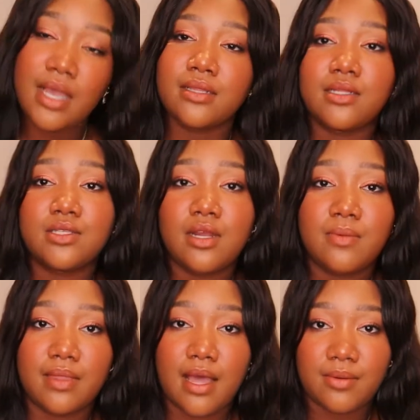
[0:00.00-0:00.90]
let's start
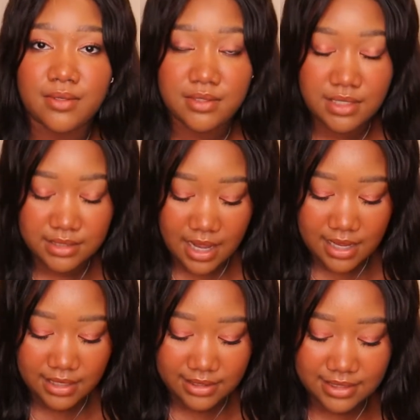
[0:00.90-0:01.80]
with that one because
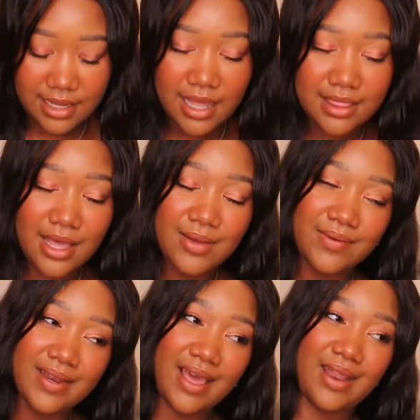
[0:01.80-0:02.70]
I'd like to get that
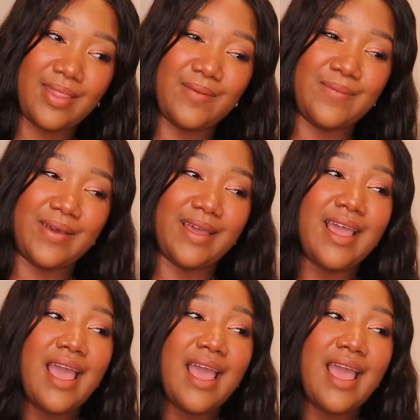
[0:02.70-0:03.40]
one out of the way.